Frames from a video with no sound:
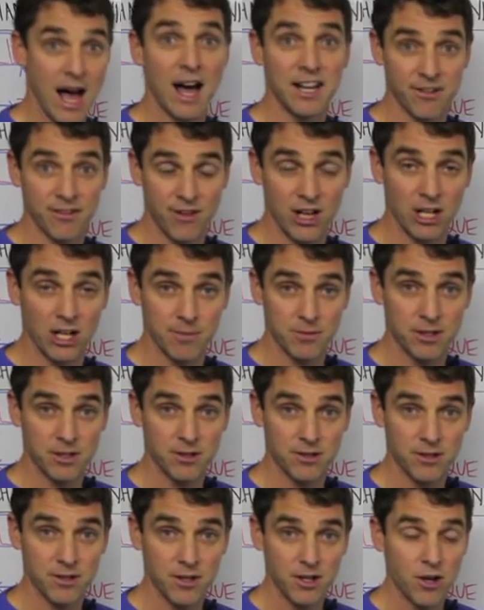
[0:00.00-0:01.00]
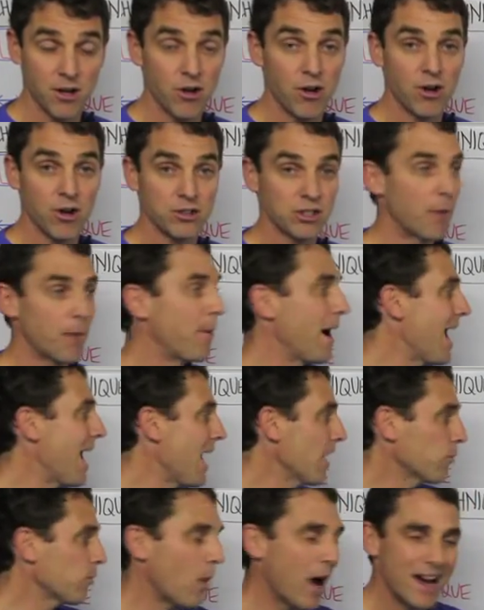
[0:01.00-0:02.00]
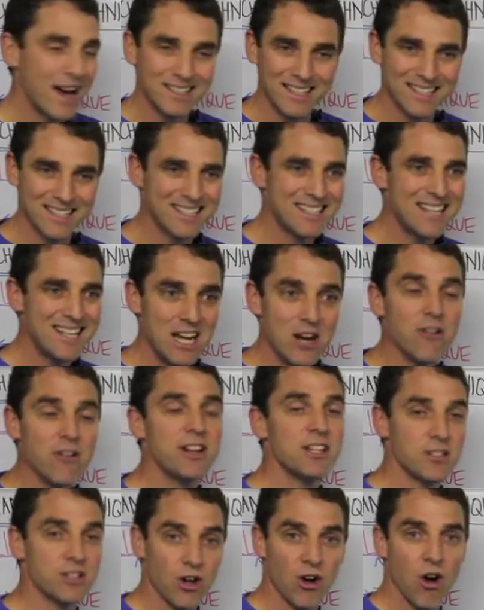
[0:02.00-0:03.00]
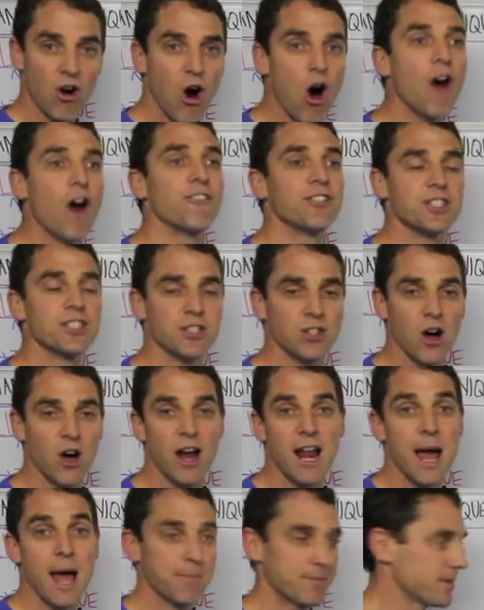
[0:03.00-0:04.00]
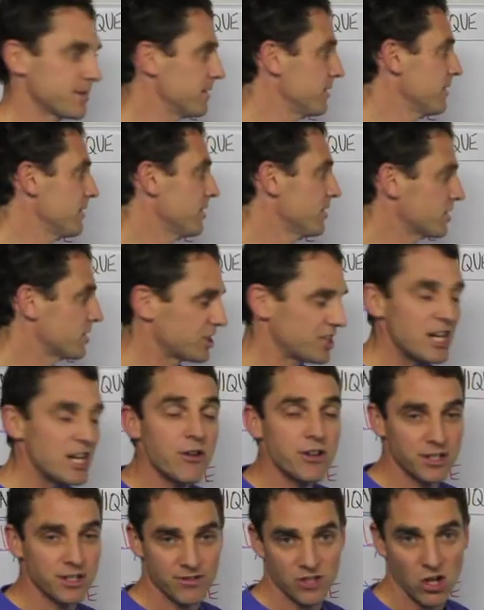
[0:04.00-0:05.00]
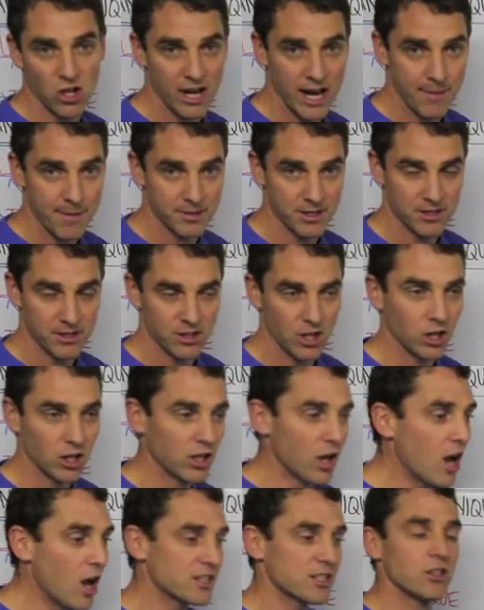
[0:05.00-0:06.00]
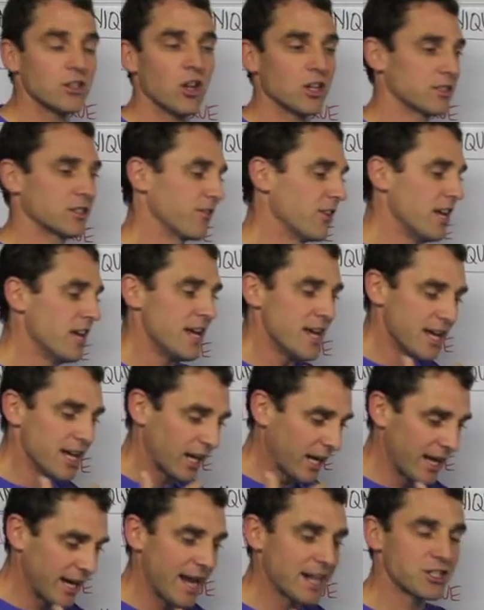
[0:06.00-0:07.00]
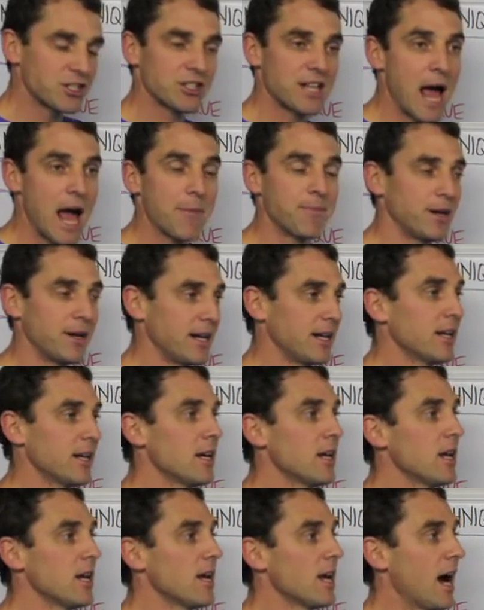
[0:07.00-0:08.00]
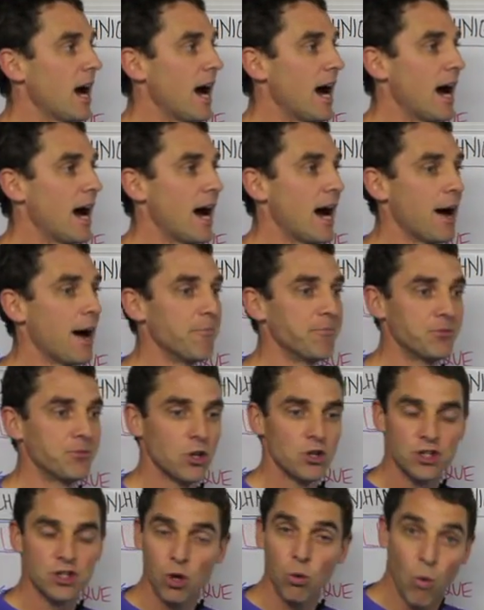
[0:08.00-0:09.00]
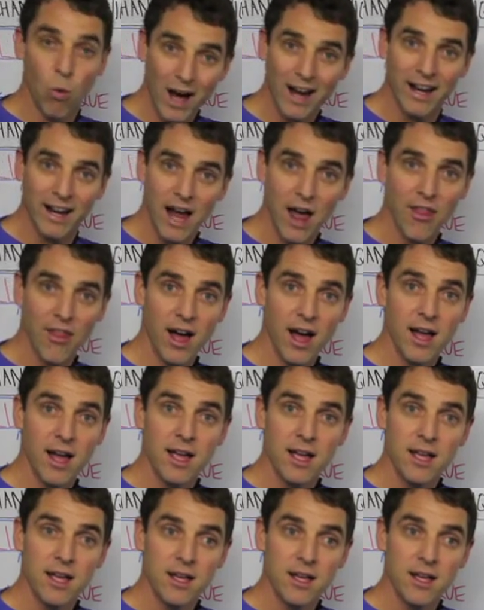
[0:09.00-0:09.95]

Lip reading: are developed. So pathways are series of synapses. So lots and lots of connections happening to one another,